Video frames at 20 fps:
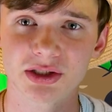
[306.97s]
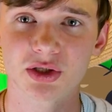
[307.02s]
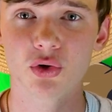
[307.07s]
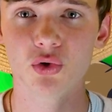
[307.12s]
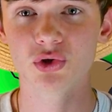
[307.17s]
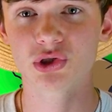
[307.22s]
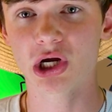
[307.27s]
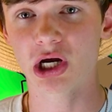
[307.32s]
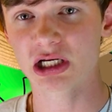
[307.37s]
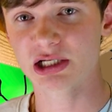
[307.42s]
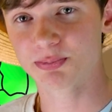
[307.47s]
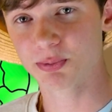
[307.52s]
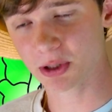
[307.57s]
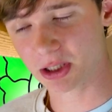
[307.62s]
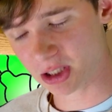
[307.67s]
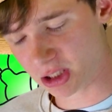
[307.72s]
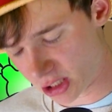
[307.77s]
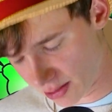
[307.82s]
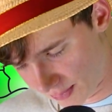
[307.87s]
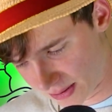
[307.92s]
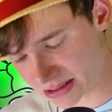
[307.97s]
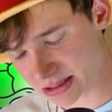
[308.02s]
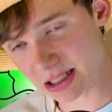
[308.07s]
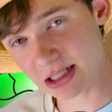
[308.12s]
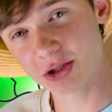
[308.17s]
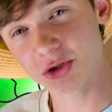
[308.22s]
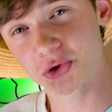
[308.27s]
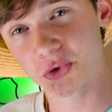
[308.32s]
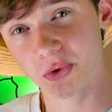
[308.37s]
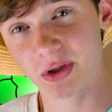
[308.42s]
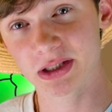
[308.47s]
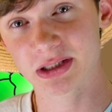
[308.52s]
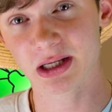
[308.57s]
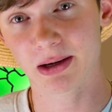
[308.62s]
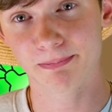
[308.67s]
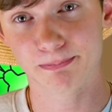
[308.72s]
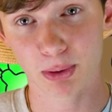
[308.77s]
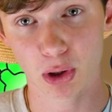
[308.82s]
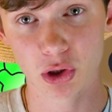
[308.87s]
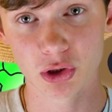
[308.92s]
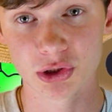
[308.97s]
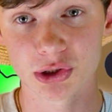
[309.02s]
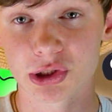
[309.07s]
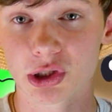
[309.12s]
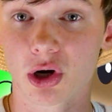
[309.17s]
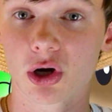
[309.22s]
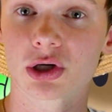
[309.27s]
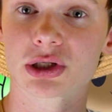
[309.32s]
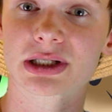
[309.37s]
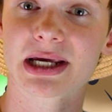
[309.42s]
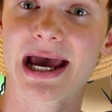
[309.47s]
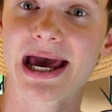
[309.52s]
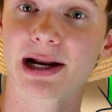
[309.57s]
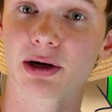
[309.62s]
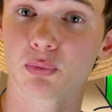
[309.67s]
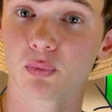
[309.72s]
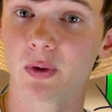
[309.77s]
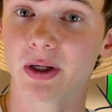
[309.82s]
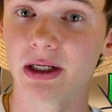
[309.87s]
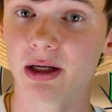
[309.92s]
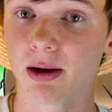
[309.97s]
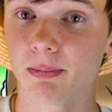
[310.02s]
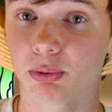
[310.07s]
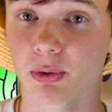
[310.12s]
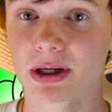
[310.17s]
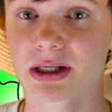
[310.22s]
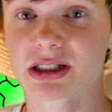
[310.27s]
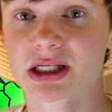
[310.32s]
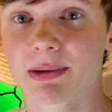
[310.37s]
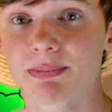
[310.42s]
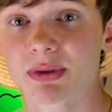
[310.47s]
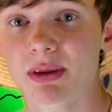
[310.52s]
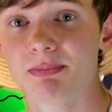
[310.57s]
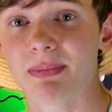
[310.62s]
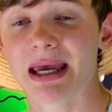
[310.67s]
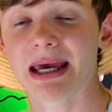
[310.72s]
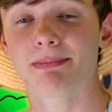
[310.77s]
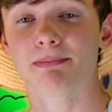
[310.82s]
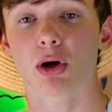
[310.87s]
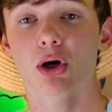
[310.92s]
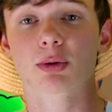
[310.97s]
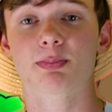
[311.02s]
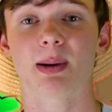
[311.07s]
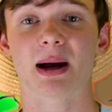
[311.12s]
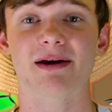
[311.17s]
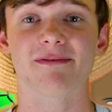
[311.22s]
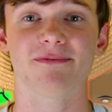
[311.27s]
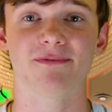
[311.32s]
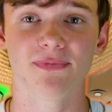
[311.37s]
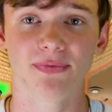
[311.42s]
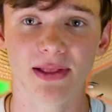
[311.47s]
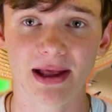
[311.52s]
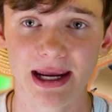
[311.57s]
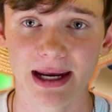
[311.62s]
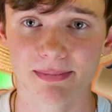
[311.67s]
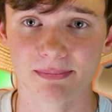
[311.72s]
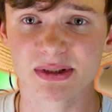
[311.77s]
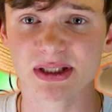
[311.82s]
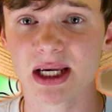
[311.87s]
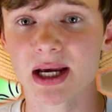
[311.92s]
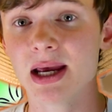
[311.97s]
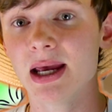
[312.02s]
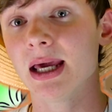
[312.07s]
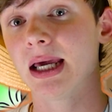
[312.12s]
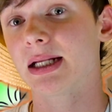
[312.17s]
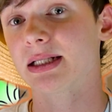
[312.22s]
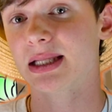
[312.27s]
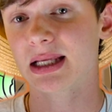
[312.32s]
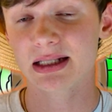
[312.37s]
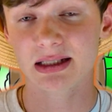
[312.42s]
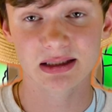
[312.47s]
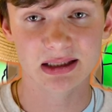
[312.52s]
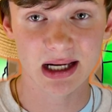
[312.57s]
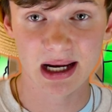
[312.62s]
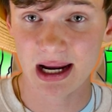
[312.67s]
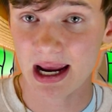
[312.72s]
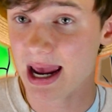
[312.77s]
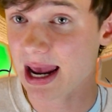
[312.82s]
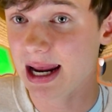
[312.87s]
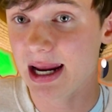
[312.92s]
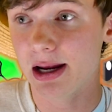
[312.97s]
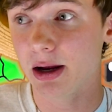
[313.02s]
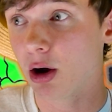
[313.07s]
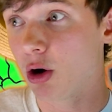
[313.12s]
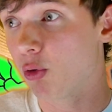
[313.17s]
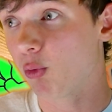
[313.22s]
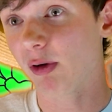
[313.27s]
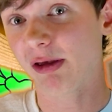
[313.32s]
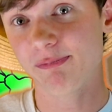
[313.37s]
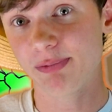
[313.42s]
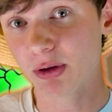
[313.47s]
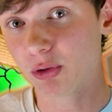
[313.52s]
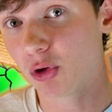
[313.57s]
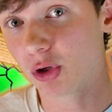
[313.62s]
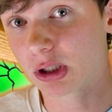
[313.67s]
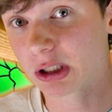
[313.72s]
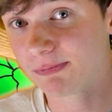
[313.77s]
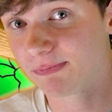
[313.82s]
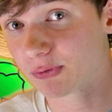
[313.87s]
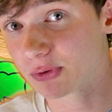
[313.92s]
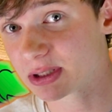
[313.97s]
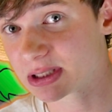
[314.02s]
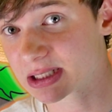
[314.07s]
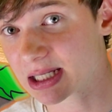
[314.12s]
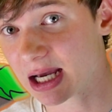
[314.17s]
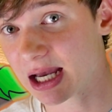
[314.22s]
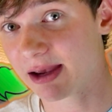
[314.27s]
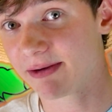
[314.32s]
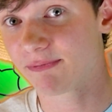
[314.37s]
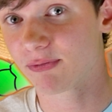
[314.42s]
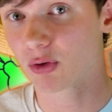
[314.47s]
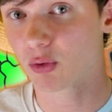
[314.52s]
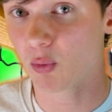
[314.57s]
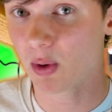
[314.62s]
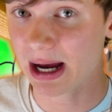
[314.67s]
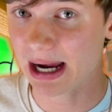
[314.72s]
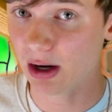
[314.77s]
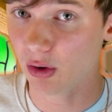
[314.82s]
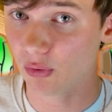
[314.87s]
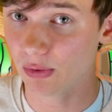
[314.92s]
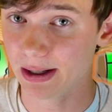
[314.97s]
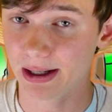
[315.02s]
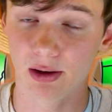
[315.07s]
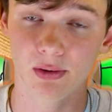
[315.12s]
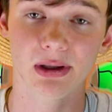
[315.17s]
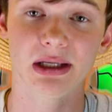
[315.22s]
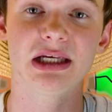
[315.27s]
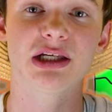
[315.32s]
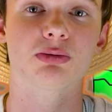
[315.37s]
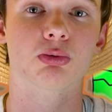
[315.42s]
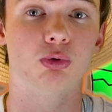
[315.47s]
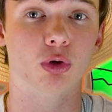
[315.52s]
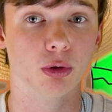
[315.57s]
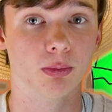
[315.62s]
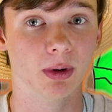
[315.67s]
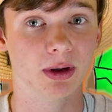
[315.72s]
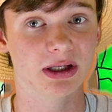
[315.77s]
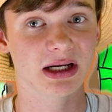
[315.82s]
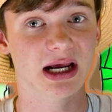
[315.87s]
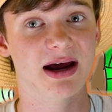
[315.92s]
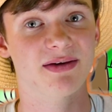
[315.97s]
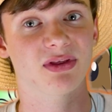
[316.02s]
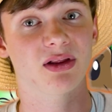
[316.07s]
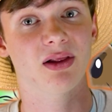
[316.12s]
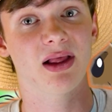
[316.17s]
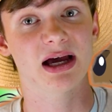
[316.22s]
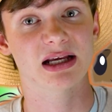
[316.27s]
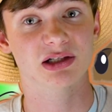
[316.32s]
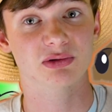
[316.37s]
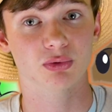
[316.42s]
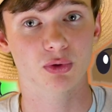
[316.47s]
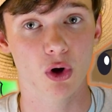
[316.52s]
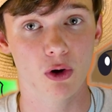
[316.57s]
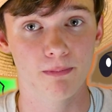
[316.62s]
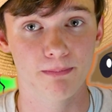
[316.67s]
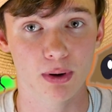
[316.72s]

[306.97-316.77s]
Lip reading: Kuzan's bringing up his injuries and burn scars, Katarina brings up the man marked by flames, and they say, hey, we've been looking for this guy for a while now. He's rumored to have the last road